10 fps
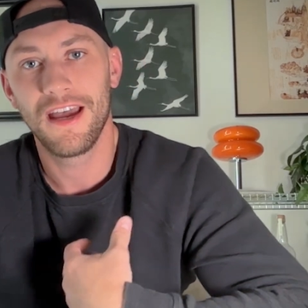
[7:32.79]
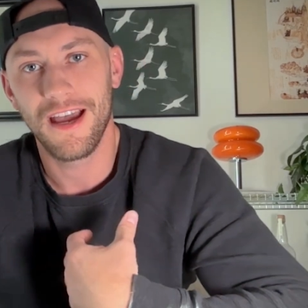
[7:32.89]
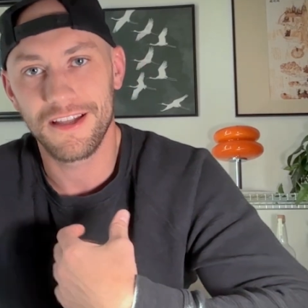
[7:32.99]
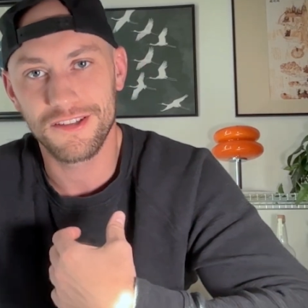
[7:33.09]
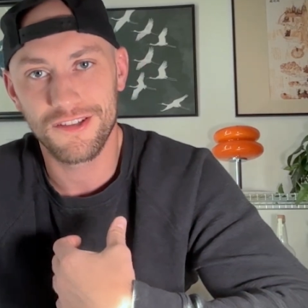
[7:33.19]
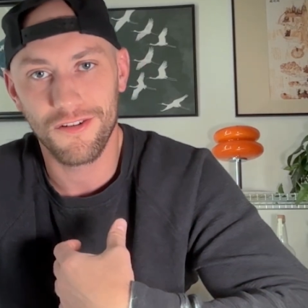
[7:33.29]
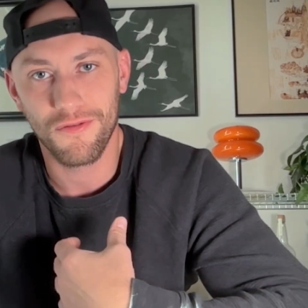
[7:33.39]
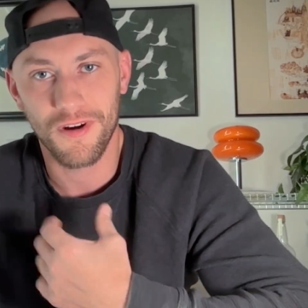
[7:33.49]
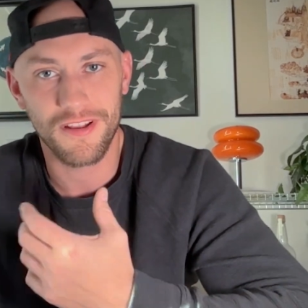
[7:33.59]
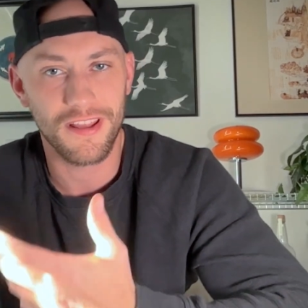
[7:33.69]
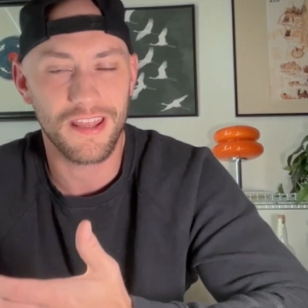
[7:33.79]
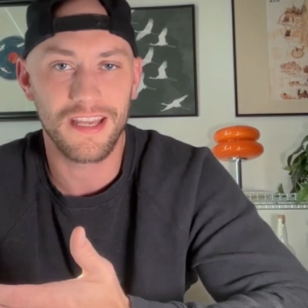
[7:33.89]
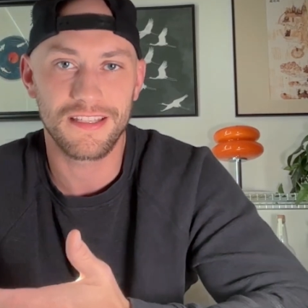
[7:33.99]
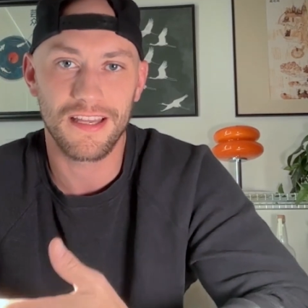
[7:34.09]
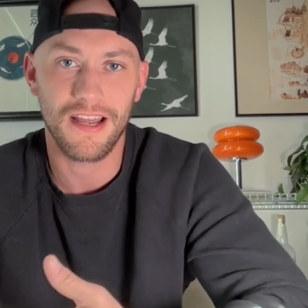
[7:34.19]
And so one of the
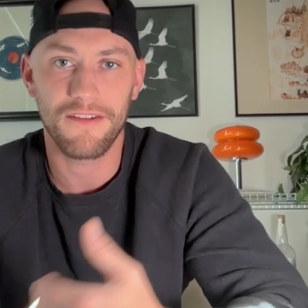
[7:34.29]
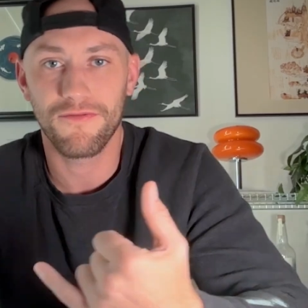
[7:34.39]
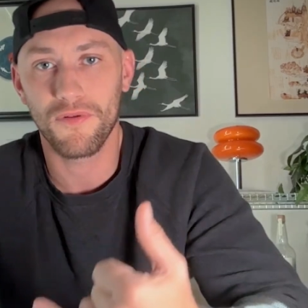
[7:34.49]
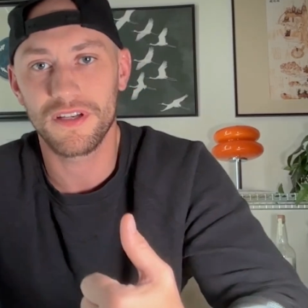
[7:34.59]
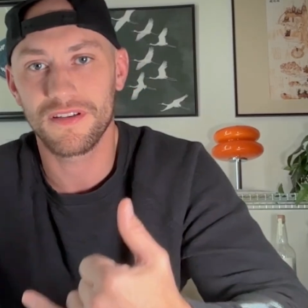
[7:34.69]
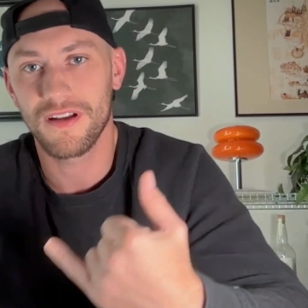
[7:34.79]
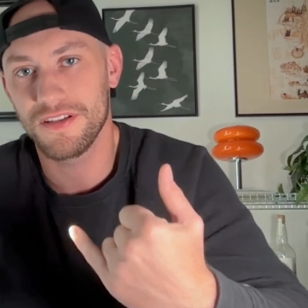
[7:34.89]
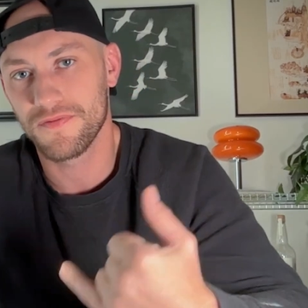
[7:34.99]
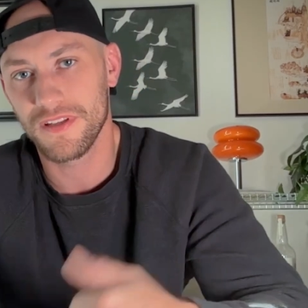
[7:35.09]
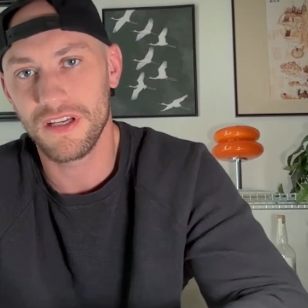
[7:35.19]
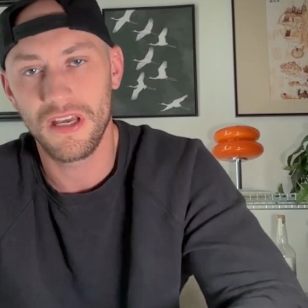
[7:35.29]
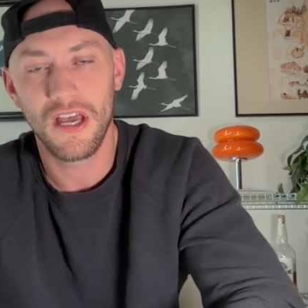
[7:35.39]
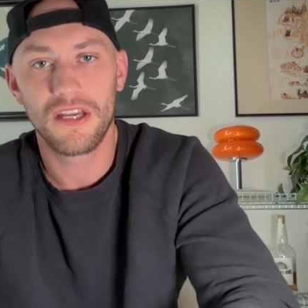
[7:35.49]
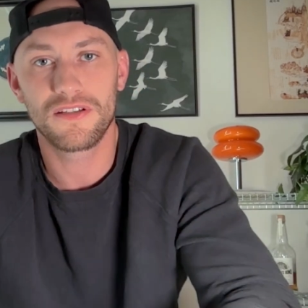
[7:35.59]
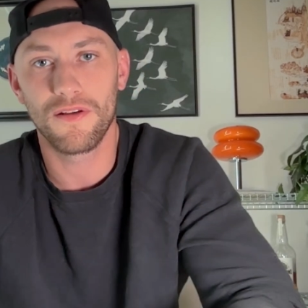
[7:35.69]
things that I focus on is really
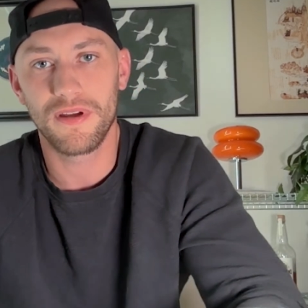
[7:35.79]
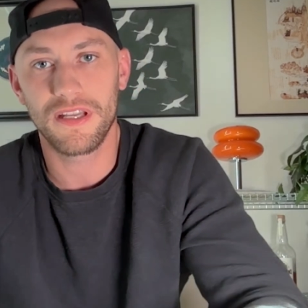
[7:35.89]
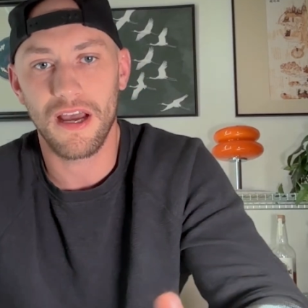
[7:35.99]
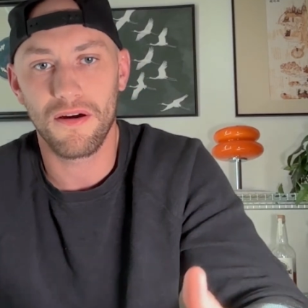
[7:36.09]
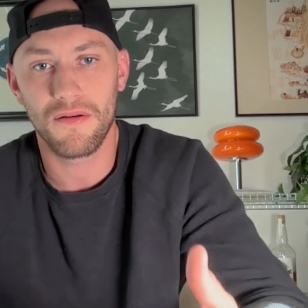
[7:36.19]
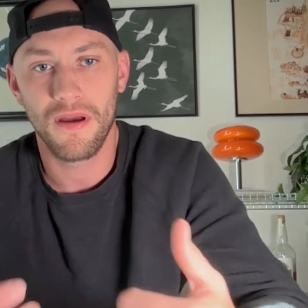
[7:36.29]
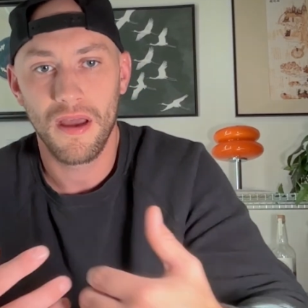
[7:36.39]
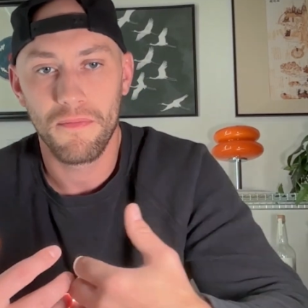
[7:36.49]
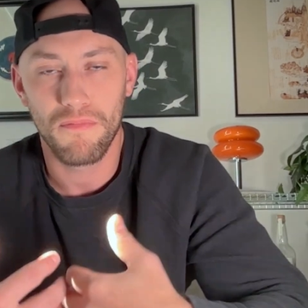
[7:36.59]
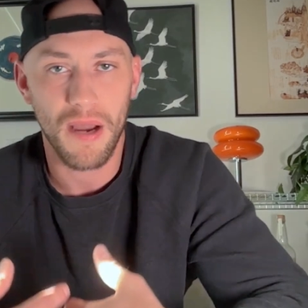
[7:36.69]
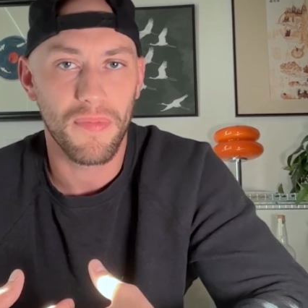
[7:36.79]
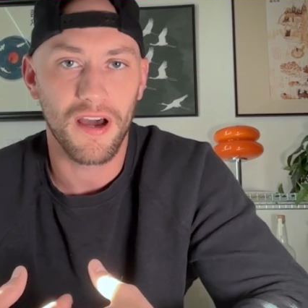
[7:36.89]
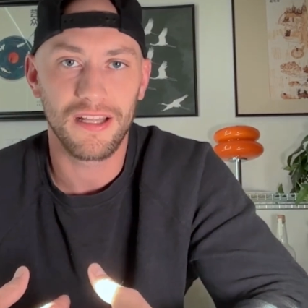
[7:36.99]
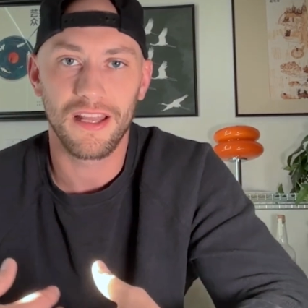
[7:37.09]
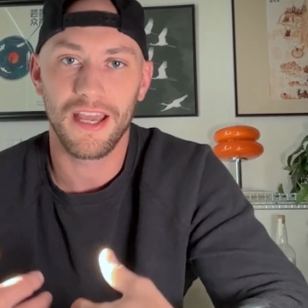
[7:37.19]
slowing down my
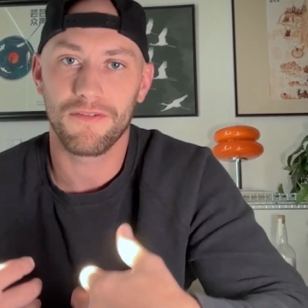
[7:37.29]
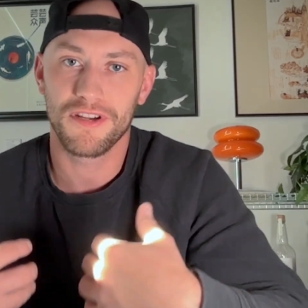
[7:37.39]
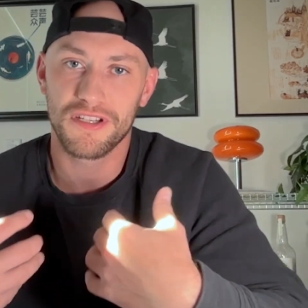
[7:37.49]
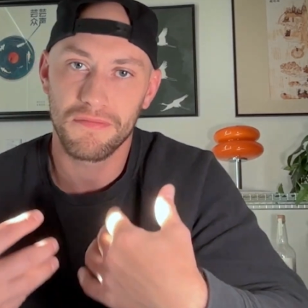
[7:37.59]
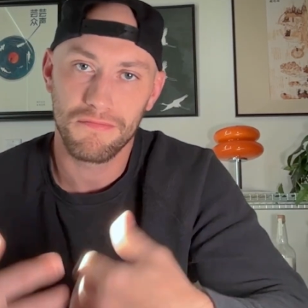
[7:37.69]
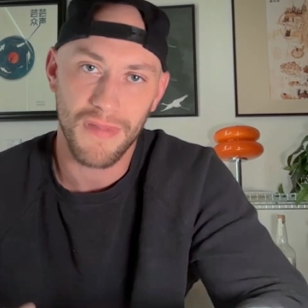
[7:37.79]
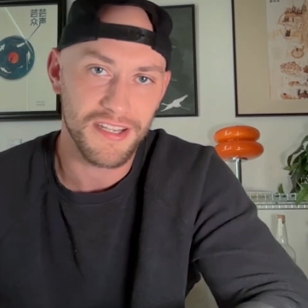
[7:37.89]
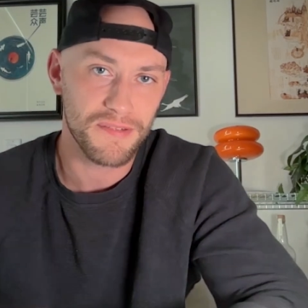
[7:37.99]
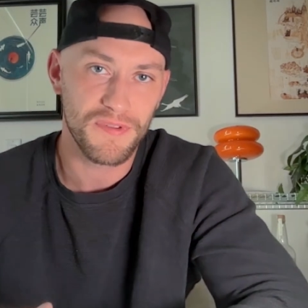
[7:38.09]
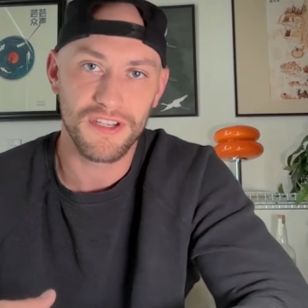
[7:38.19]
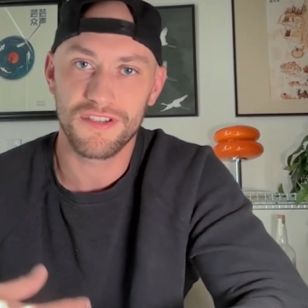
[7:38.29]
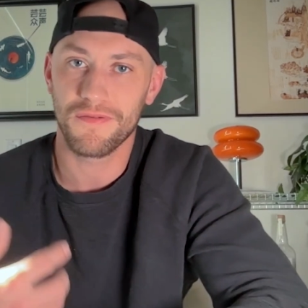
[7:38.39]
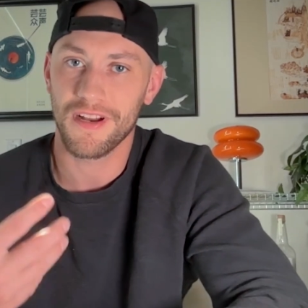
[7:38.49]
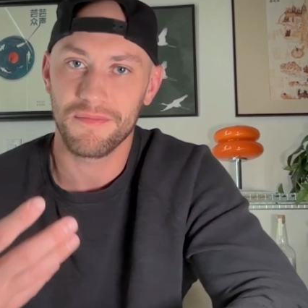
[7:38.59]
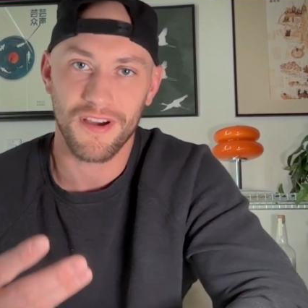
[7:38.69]
body language, my speech
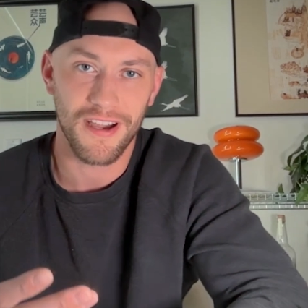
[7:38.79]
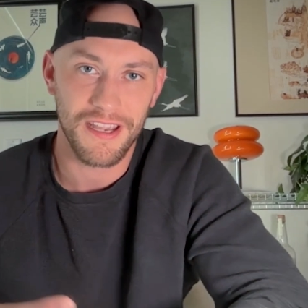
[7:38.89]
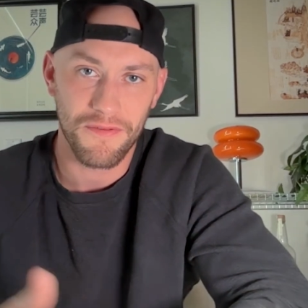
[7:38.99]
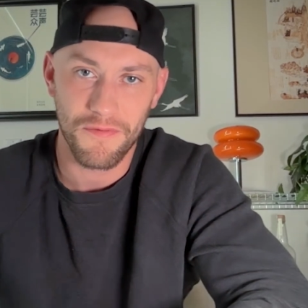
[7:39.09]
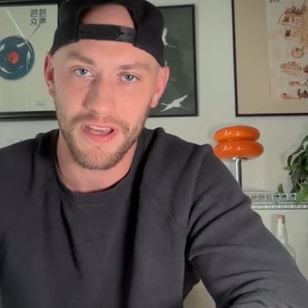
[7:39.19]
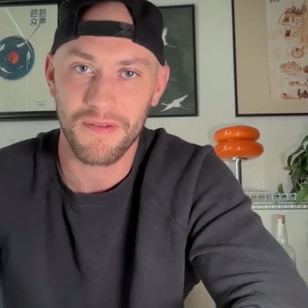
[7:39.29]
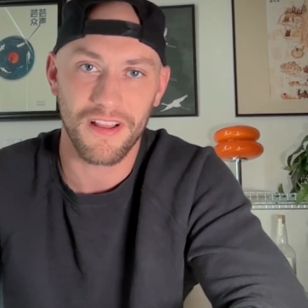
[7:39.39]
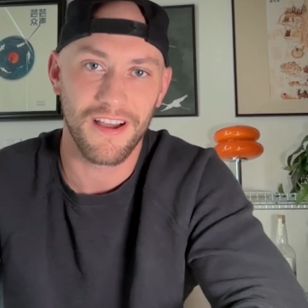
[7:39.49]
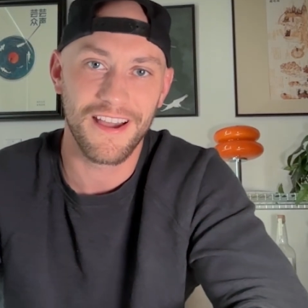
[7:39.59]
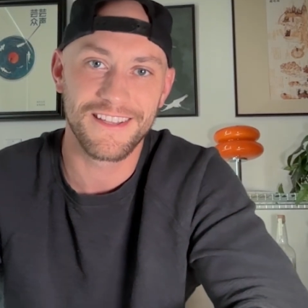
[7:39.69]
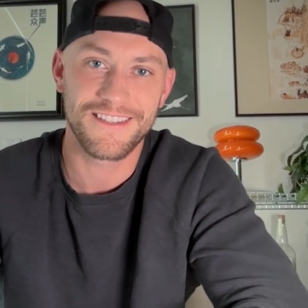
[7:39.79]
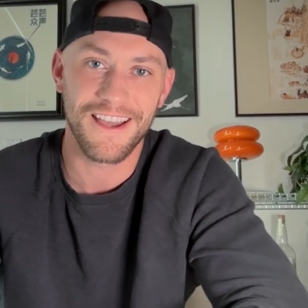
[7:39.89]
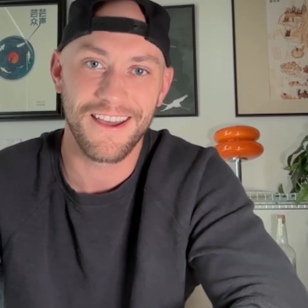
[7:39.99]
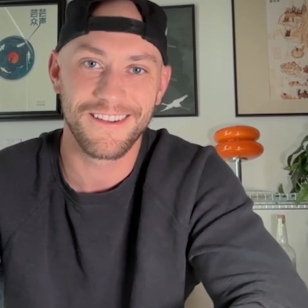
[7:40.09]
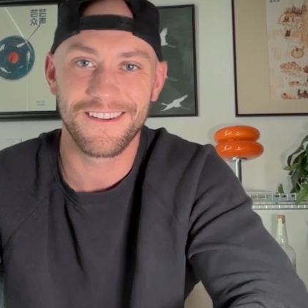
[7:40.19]
when I'm talking with clients,
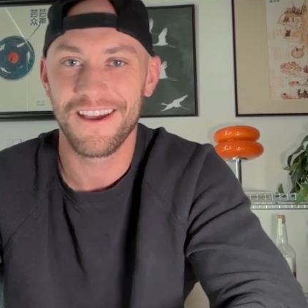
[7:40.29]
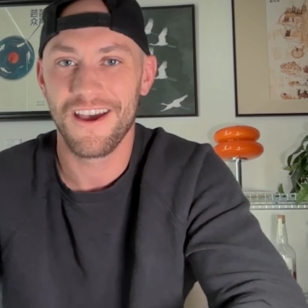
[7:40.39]
and